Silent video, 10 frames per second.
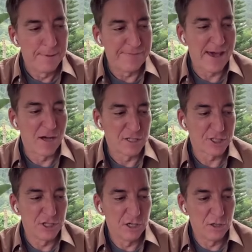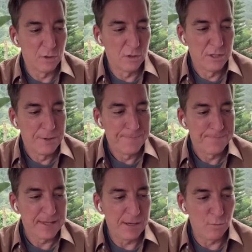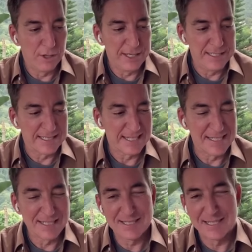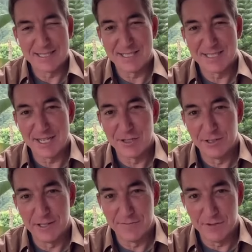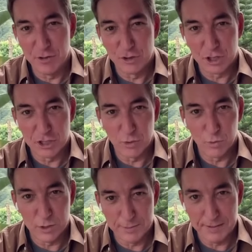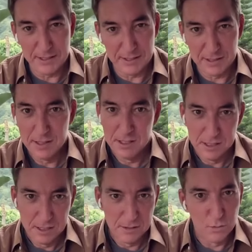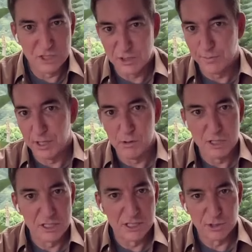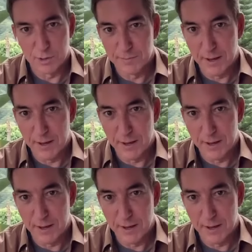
but that also it would, in a sense, send a signal in the future to would be whistleblowers or